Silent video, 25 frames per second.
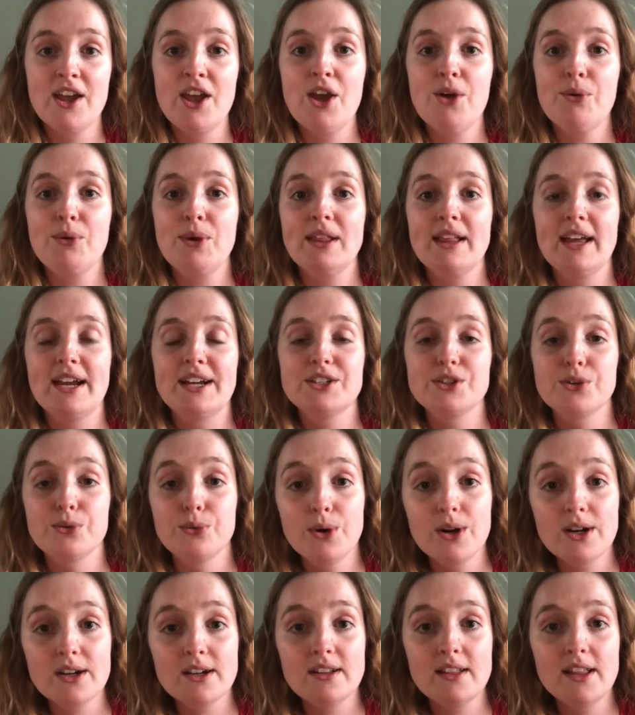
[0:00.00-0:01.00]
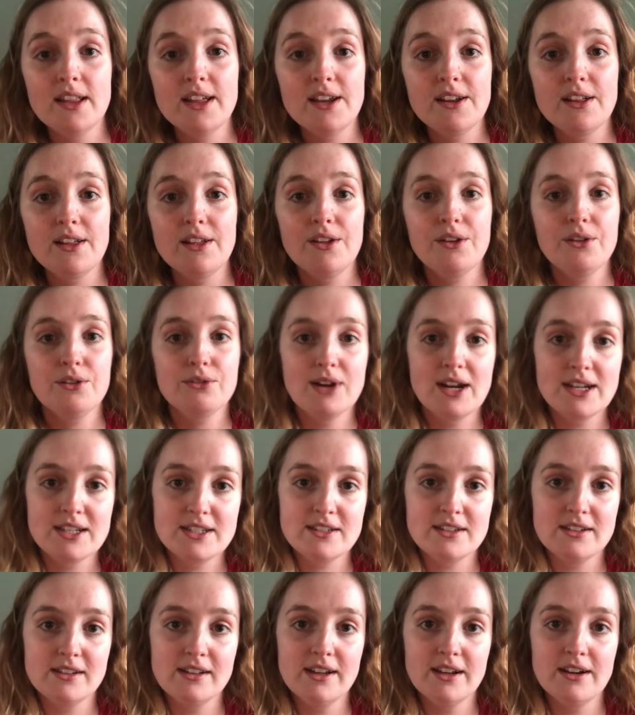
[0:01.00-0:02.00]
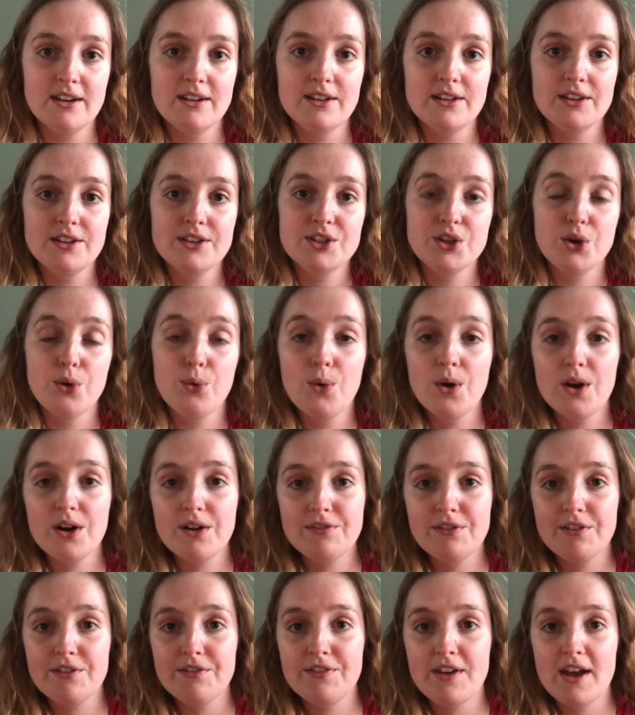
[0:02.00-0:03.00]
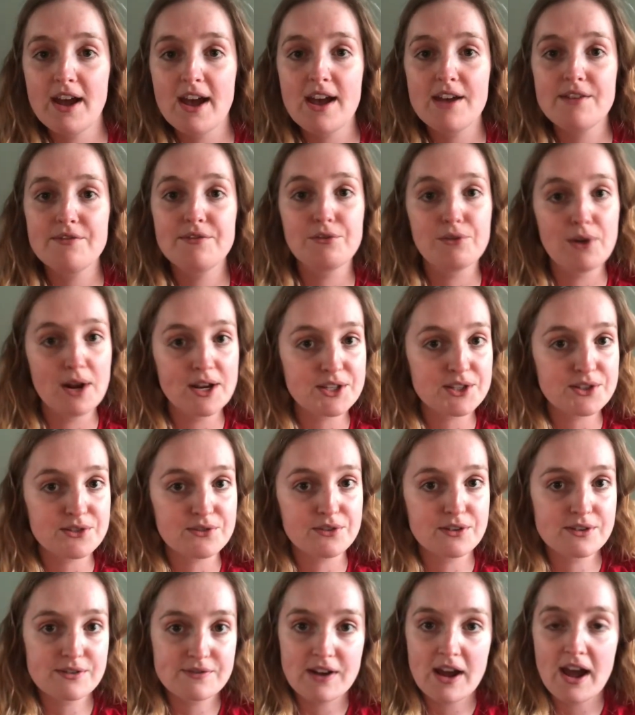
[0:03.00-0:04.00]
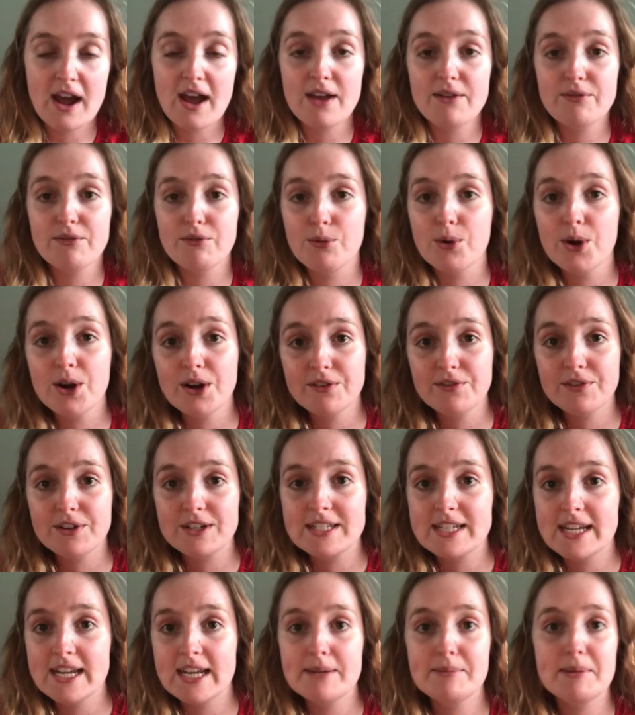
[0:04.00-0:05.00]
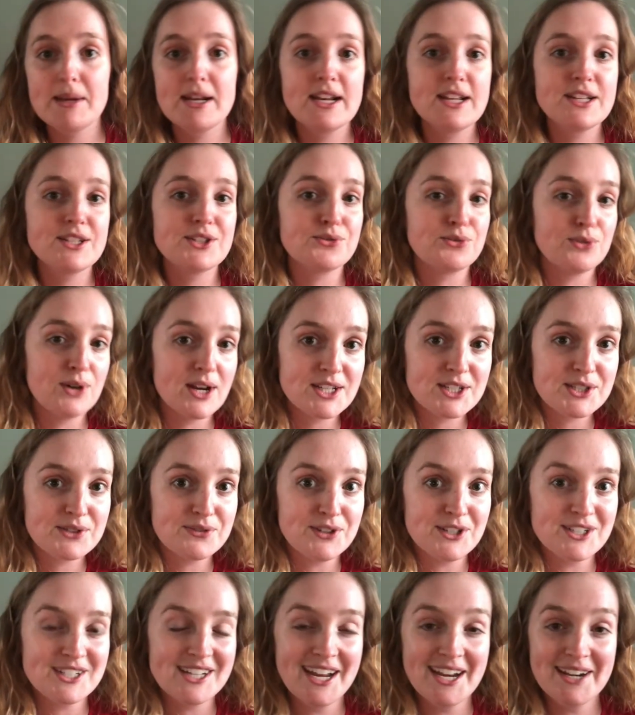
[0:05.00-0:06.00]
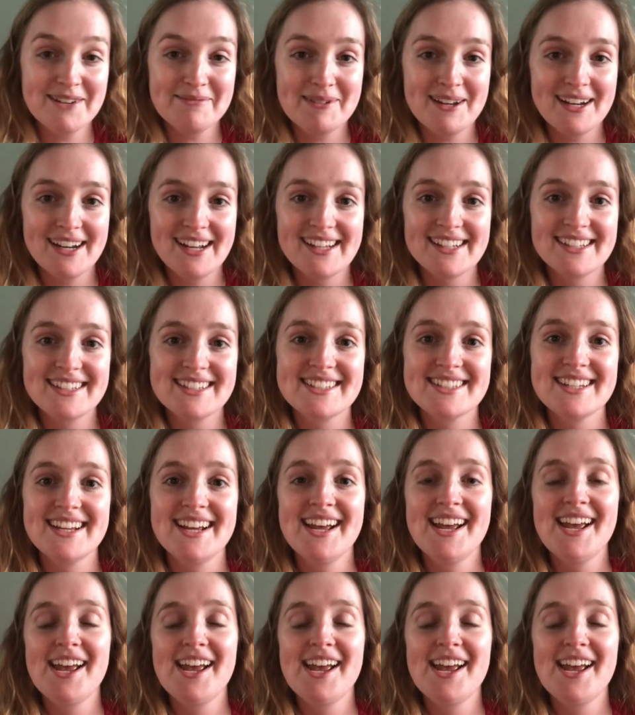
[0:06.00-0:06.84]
We like to work a little, rest a little. So work for 5, rest for 5. Work for 10 minutes, rest for 10 minutes.